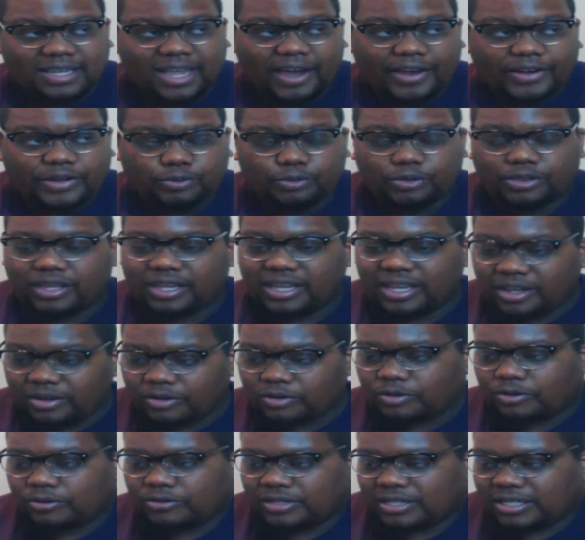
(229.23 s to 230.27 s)
Now he's with the
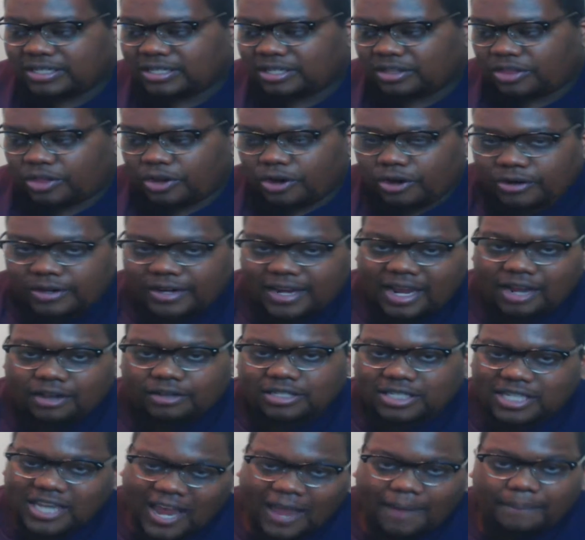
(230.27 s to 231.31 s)
Eagles. He's a third
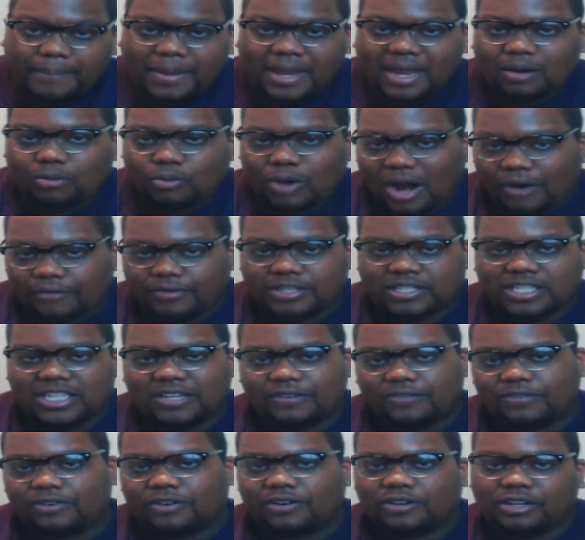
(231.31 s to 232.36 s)
down scat back wide
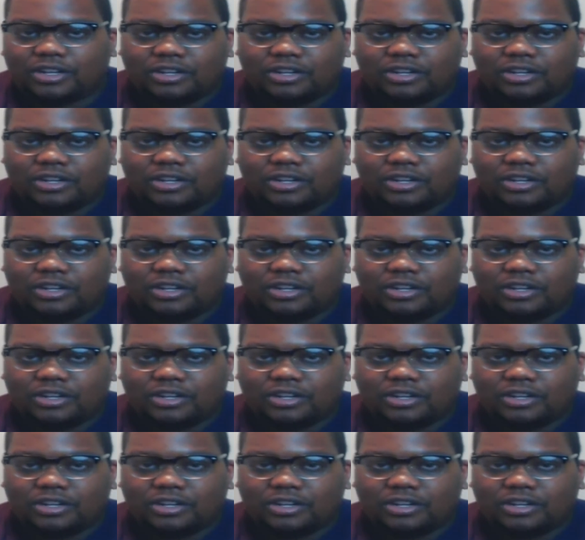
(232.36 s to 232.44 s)
receiver.